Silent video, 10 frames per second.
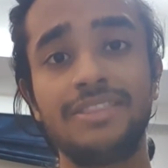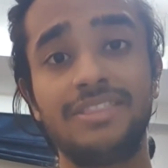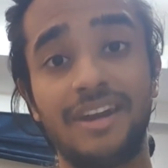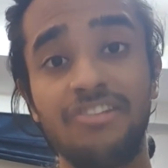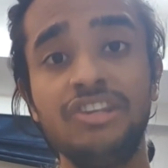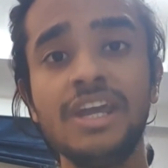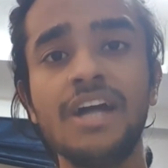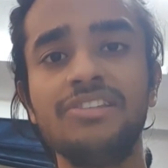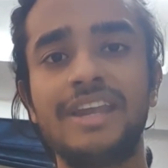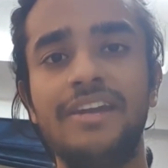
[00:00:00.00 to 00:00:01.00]

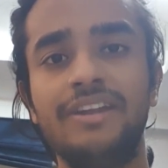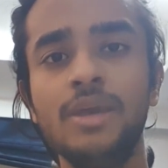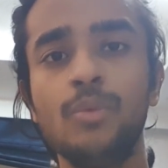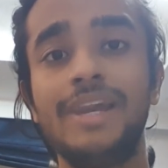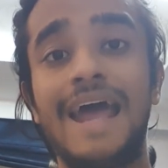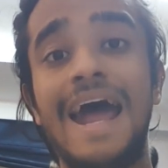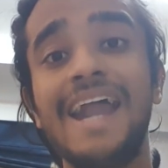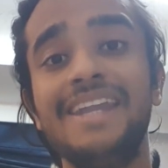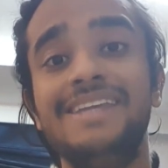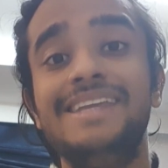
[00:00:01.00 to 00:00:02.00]
Rajinikanth's entry will
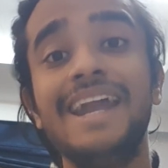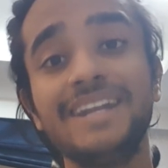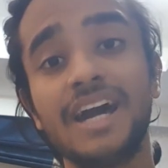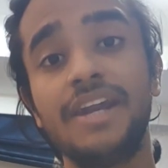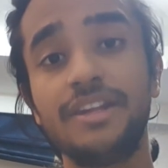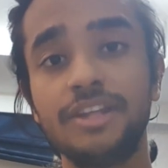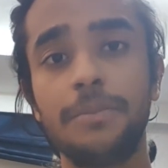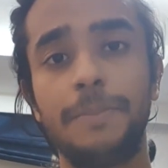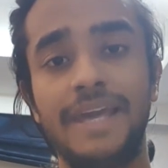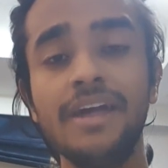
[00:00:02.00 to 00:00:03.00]
add yet another
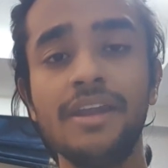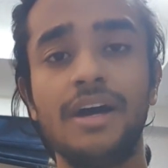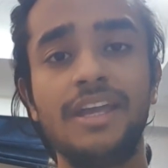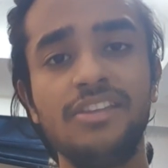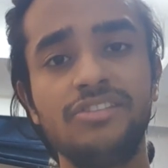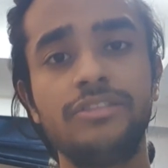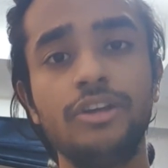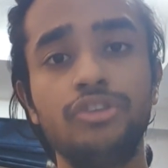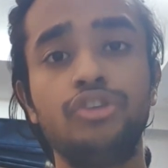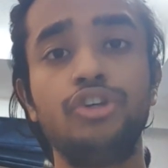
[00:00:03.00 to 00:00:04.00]
player against
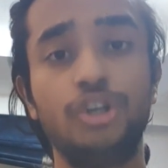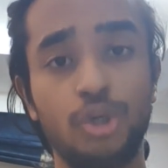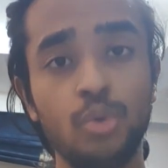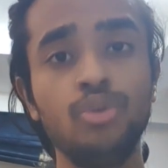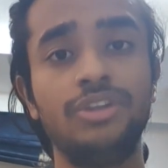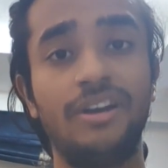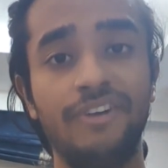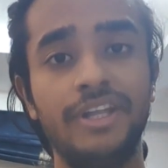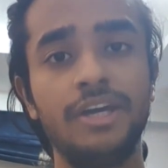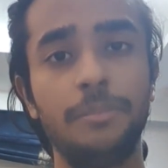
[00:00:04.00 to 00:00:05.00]
the two
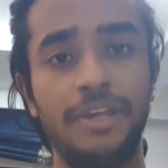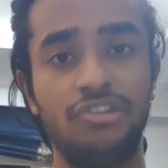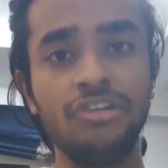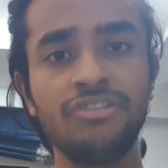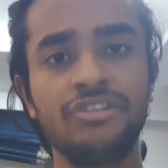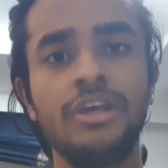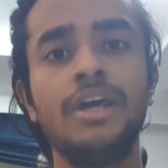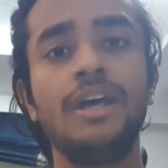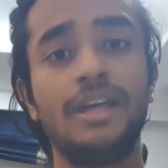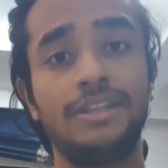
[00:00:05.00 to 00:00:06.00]
Dravidian majors.
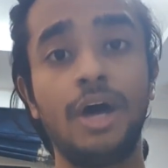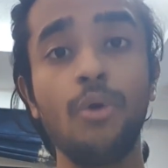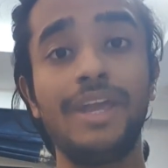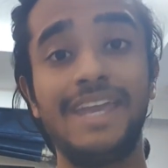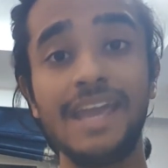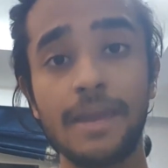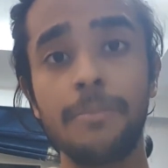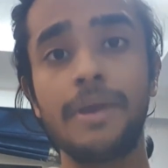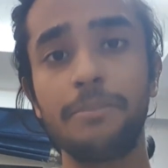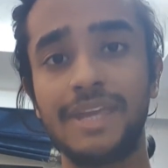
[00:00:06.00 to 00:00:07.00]
Now,
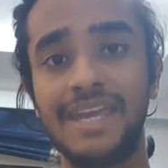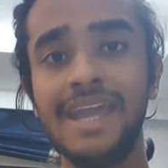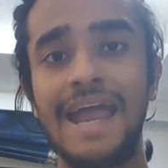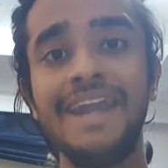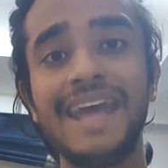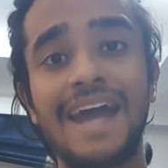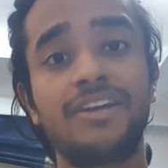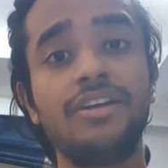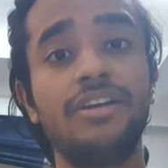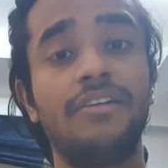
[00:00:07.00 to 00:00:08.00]
AMMK and
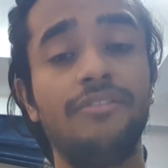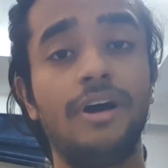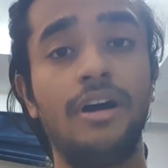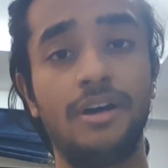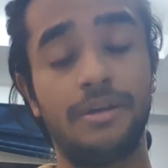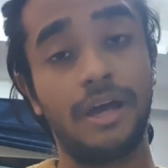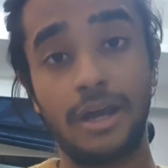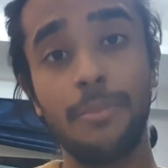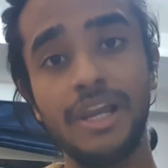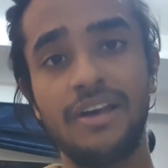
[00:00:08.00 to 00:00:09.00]
actor
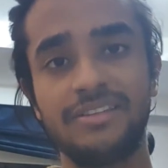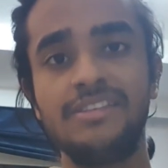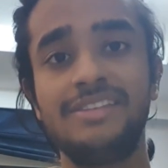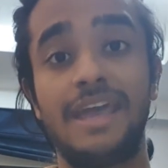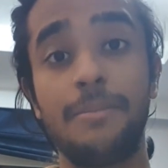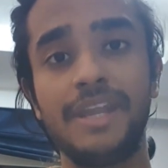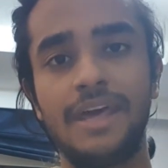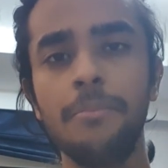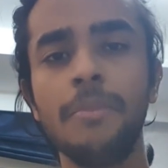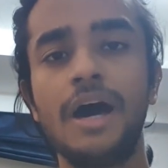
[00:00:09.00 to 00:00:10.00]
Kamal Hassan's
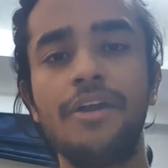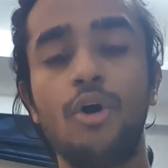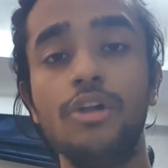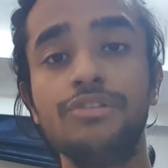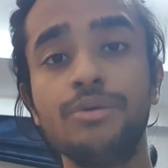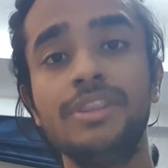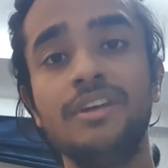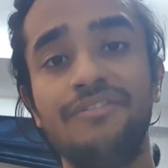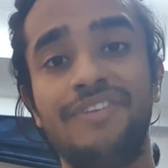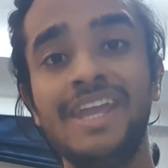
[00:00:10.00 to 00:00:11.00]
MNM are also in the
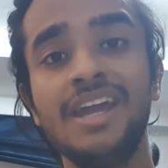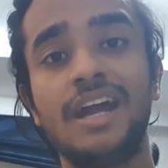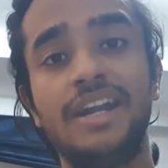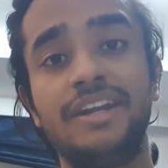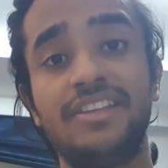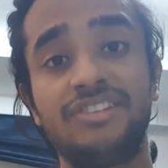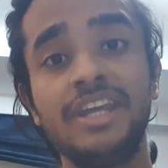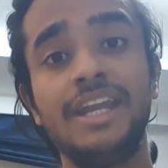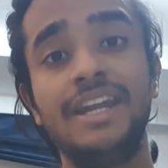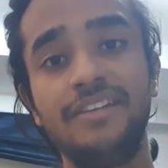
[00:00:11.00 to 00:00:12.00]
fray contesting
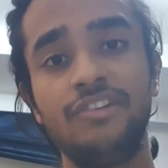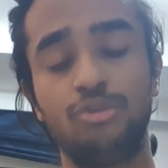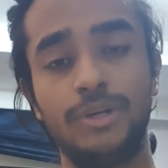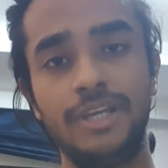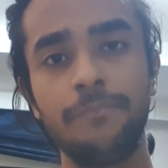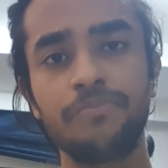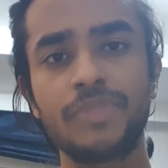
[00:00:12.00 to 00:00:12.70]
individually.